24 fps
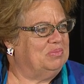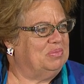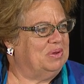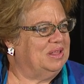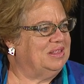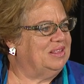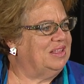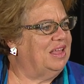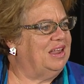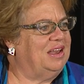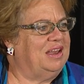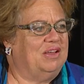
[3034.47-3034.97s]
But
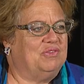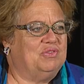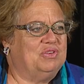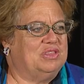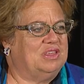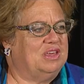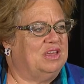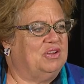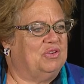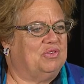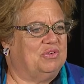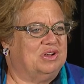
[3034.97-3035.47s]
then
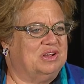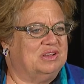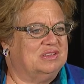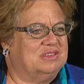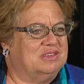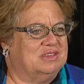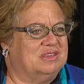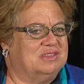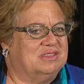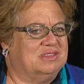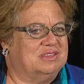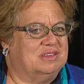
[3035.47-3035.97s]
everything
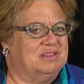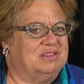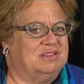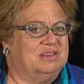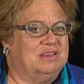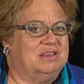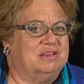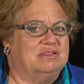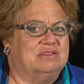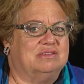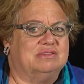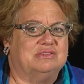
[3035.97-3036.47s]
crazy is
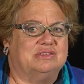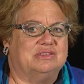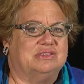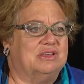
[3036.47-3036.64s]
illegal.